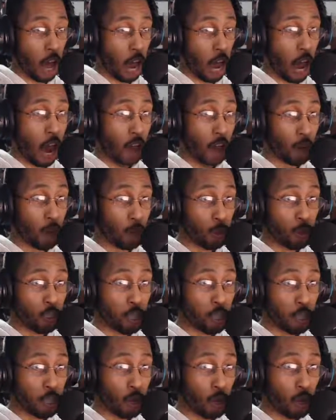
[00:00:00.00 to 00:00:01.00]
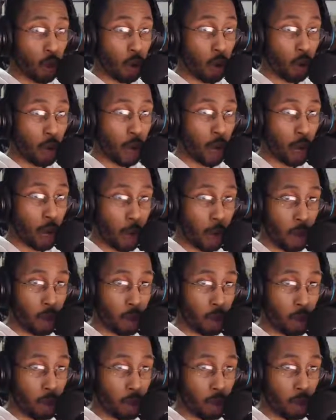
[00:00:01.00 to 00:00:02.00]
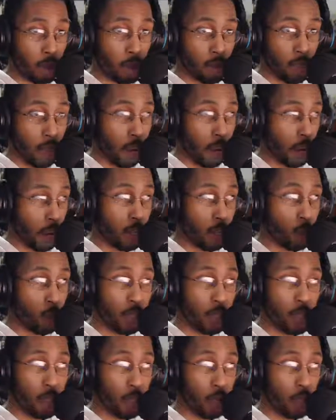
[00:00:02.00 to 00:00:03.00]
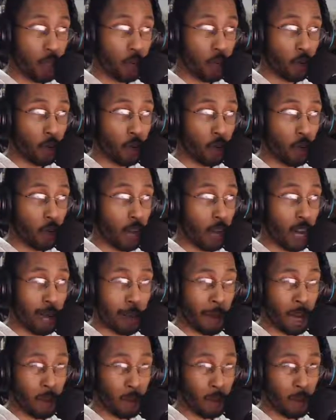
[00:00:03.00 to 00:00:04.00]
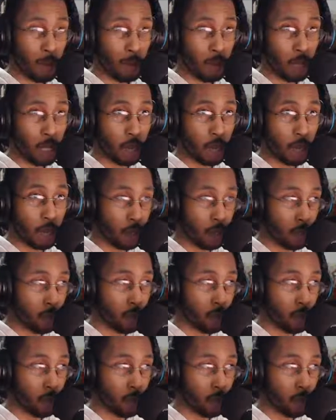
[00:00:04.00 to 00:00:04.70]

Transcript: I don't really hear a whole lot about it, and I didn't really hear a whole lot about it when it was airing.